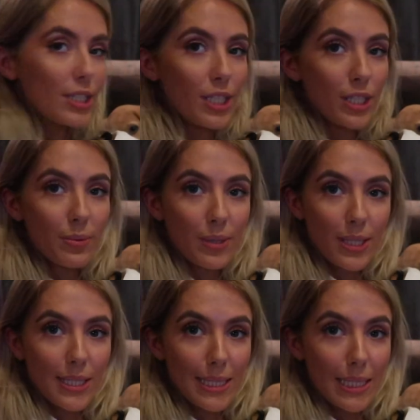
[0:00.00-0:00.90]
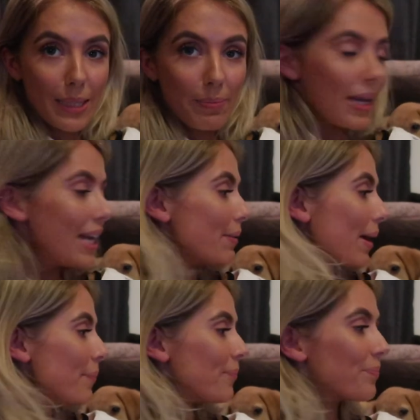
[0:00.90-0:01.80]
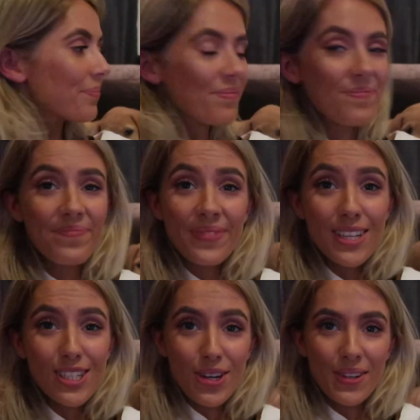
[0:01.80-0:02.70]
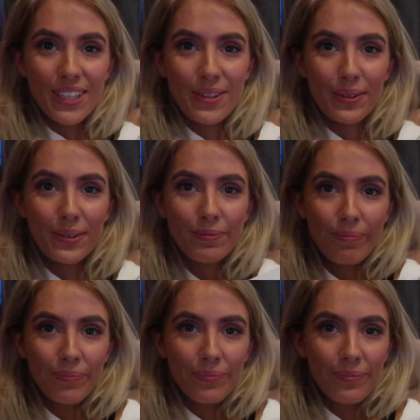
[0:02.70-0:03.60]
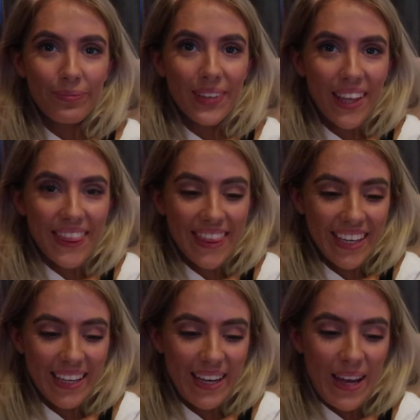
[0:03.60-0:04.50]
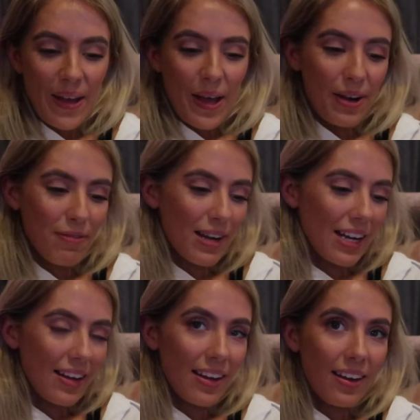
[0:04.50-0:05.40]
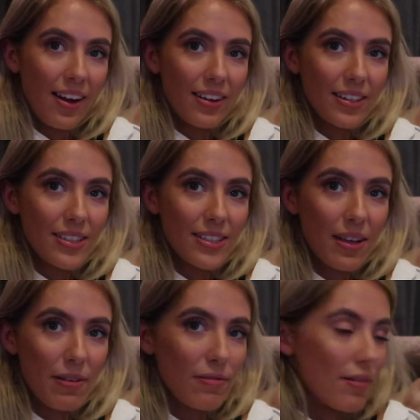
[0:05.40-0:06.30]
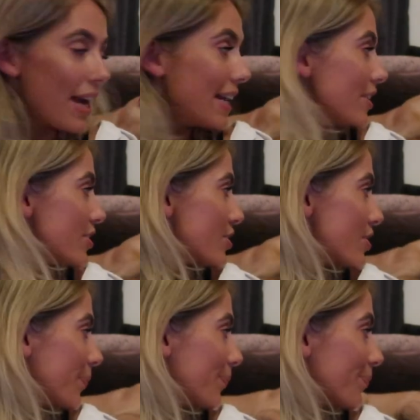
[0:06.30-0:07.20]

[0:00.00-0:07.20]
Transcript: She just wants to sleep. Anyway, showing you all the Aurelia Luxe range.